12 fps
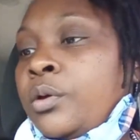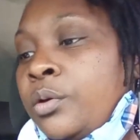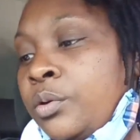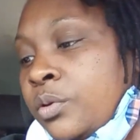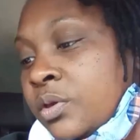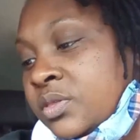
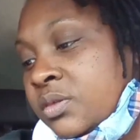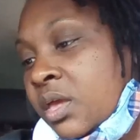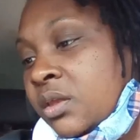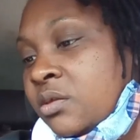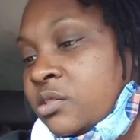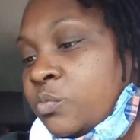you can
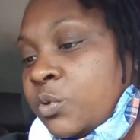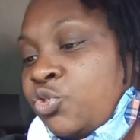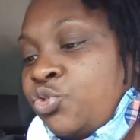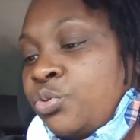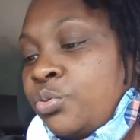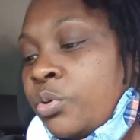take this
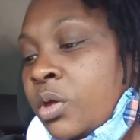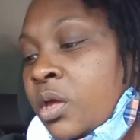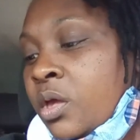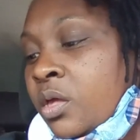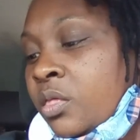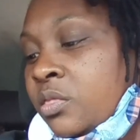with you.
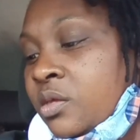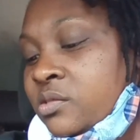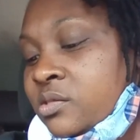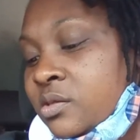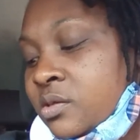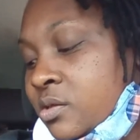
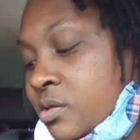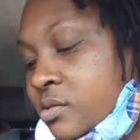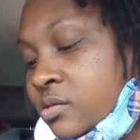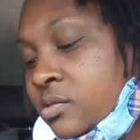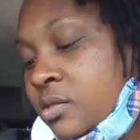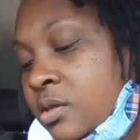This
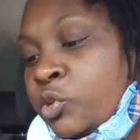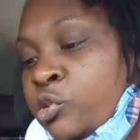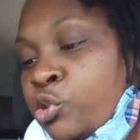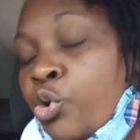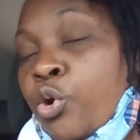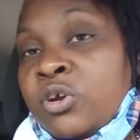is the
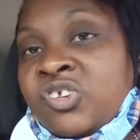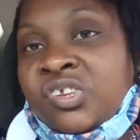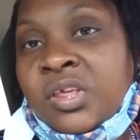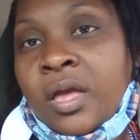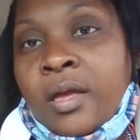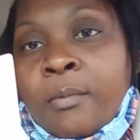storage
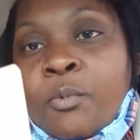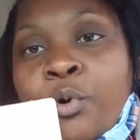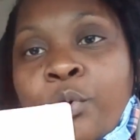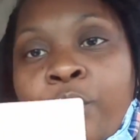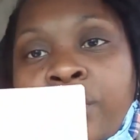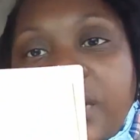time
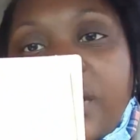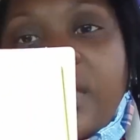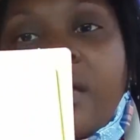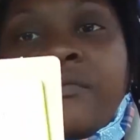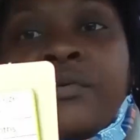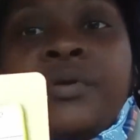cord they
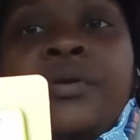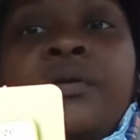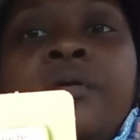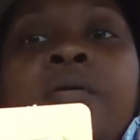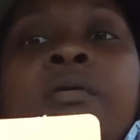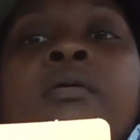have on here.